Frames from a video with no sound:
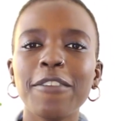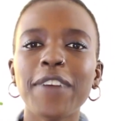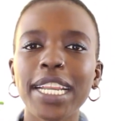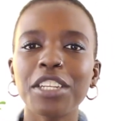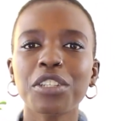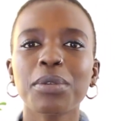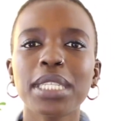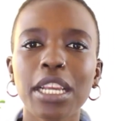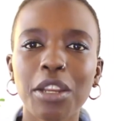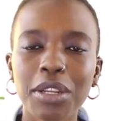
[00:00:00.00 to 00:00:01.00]
financial
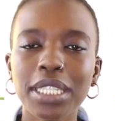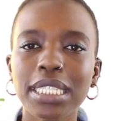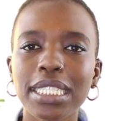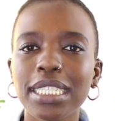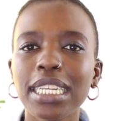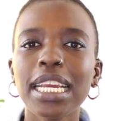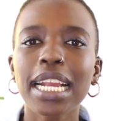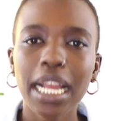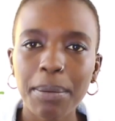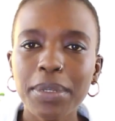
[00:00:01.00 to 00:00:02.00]
technology
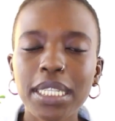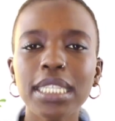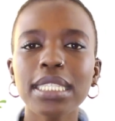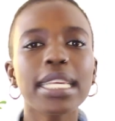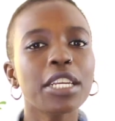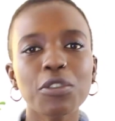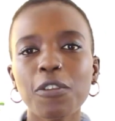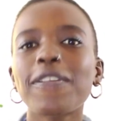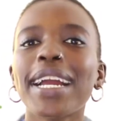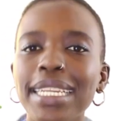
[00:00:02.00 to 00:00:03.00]
companies, and
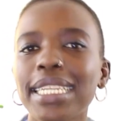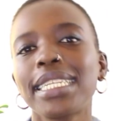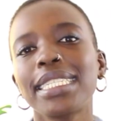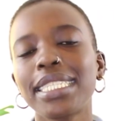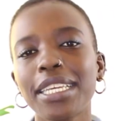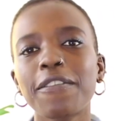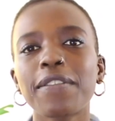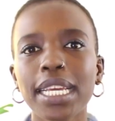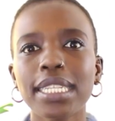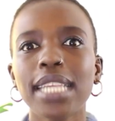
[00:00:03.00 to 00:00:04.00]
you'll find an
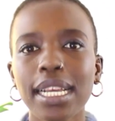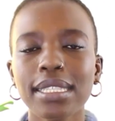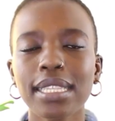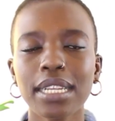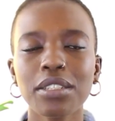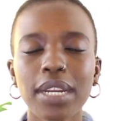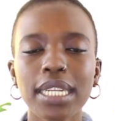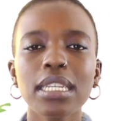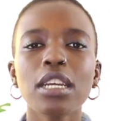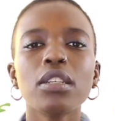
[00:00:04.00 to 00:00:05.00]
ETF that does that,
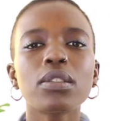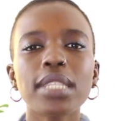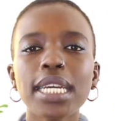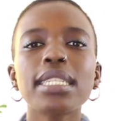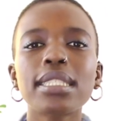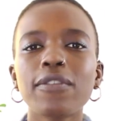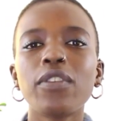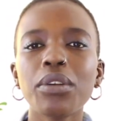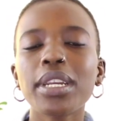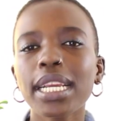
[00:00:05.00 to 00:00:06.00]
right? So that is the
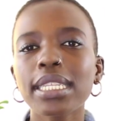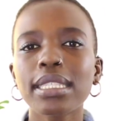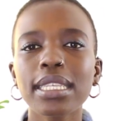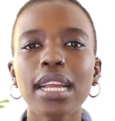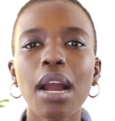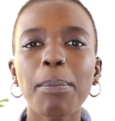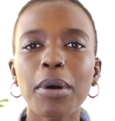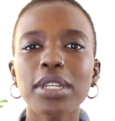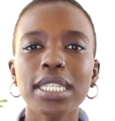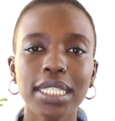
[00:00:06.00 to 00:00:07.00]
very nice thing
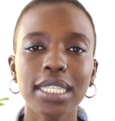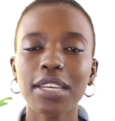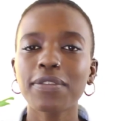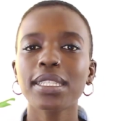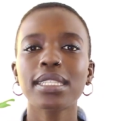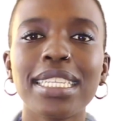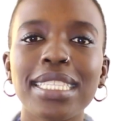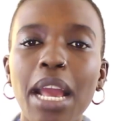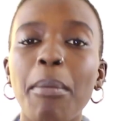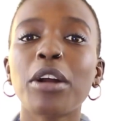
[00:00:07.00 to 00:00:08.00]
about ETFs, is
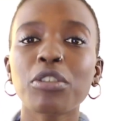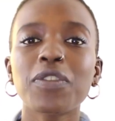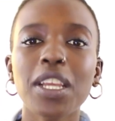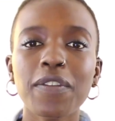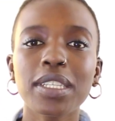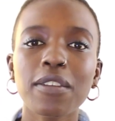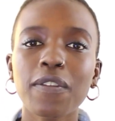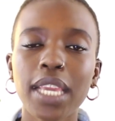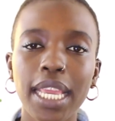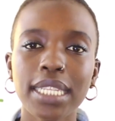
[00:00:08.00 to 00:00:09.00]
the amount of
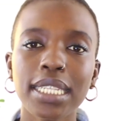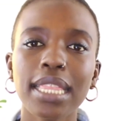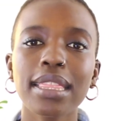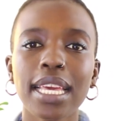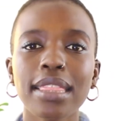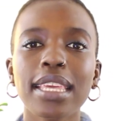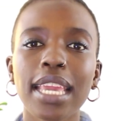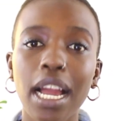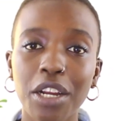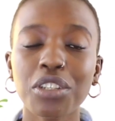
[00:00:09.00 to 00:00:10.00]
diversification that
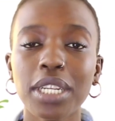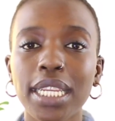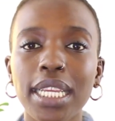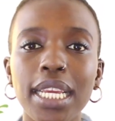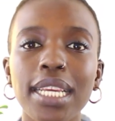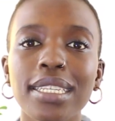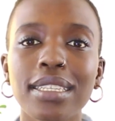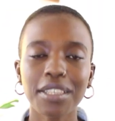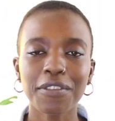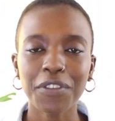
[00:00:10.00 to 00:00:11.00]
they actually
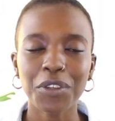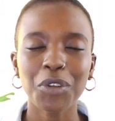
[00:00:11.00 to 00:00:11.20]
give